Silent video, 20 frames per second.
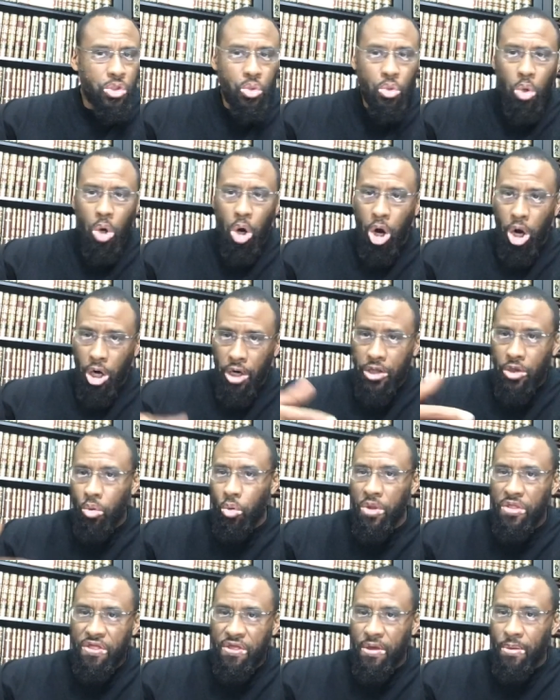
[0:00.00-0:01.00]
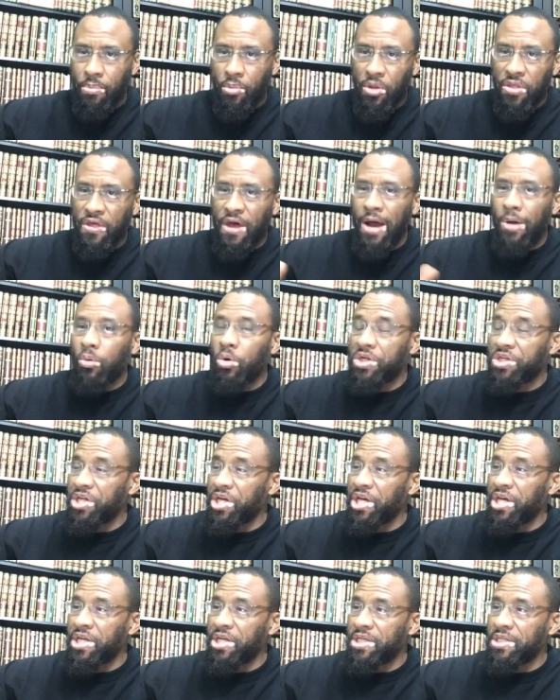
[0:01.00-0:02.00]
to argue with them with that
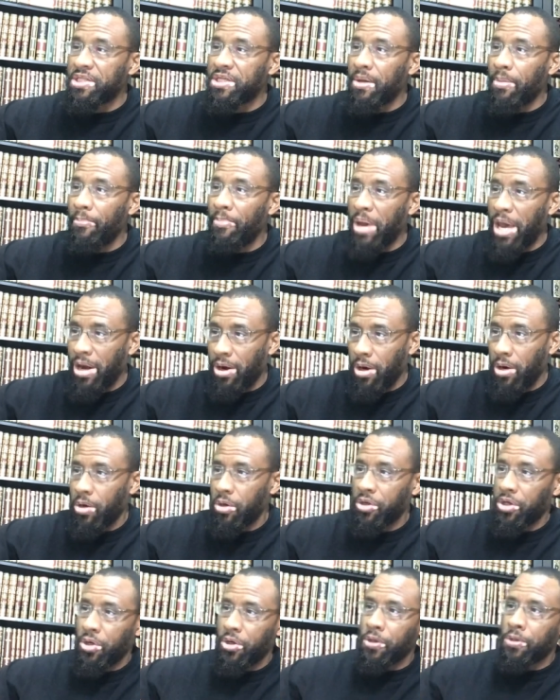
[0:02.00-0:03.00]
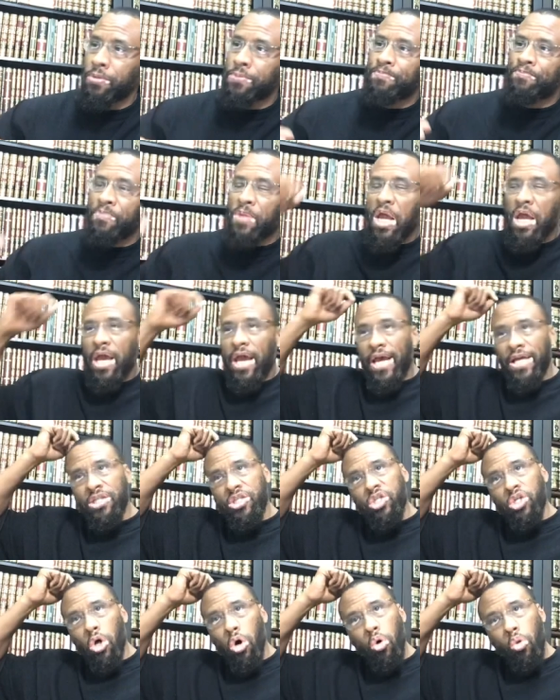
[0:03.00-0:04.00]
which is better, you know.
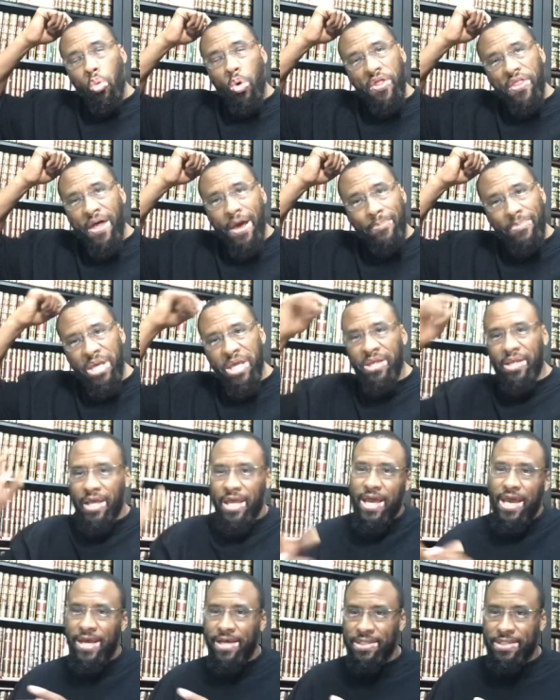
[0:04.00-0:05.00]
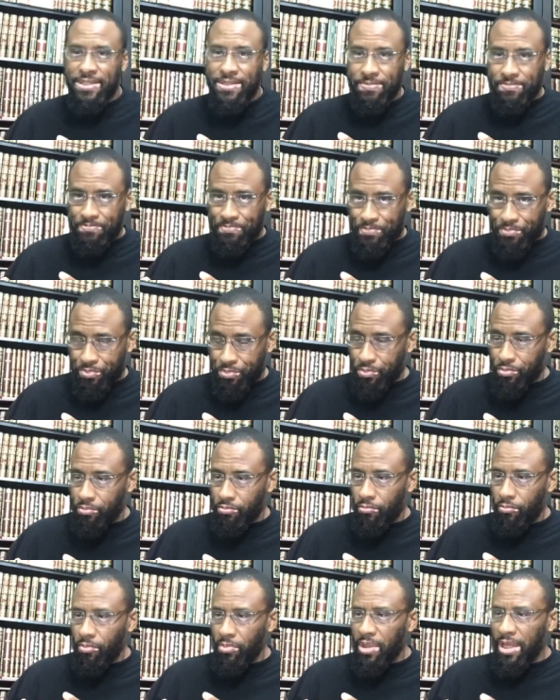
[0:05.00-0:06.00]
And so with that being the case,
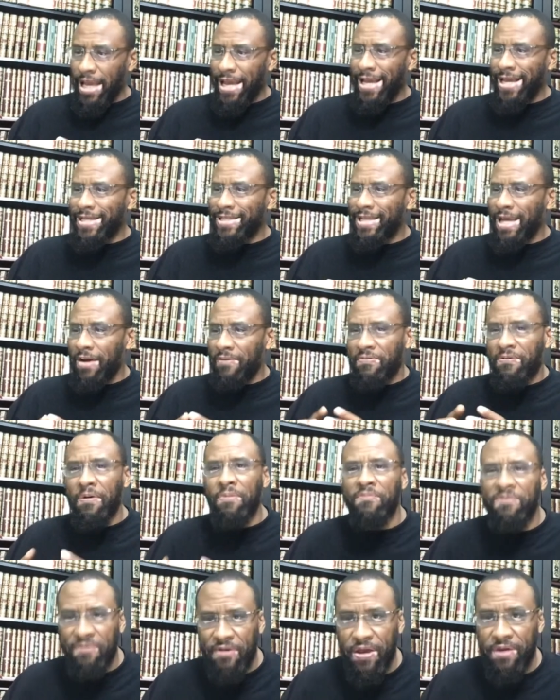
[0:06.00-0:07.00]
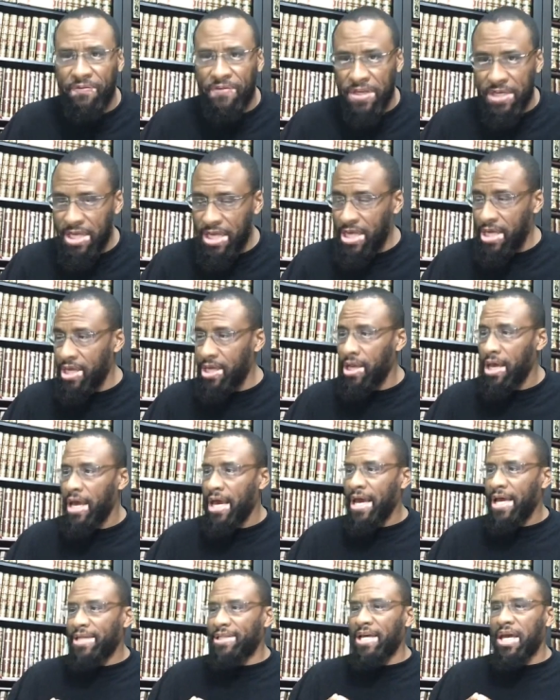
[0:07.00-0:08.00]
is that from fiqh fi
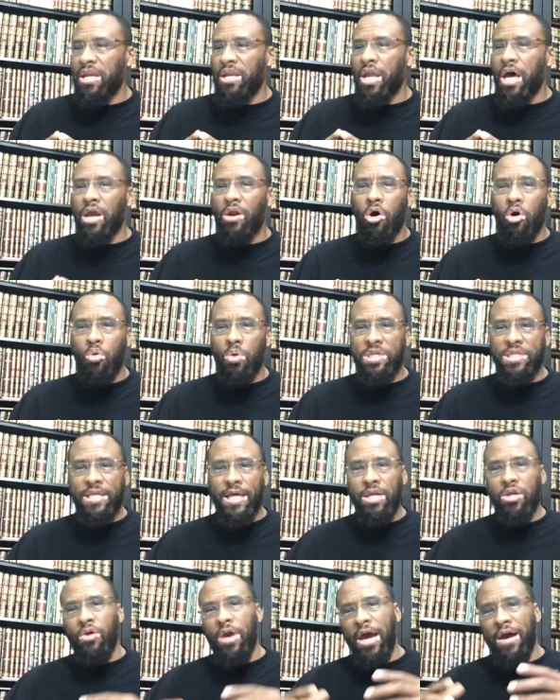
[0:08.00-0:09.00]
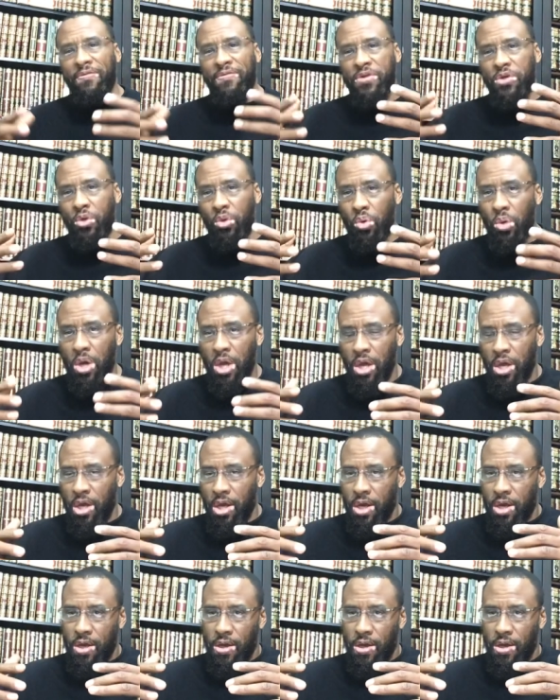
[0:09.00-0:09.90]
deen, is that not always that you have to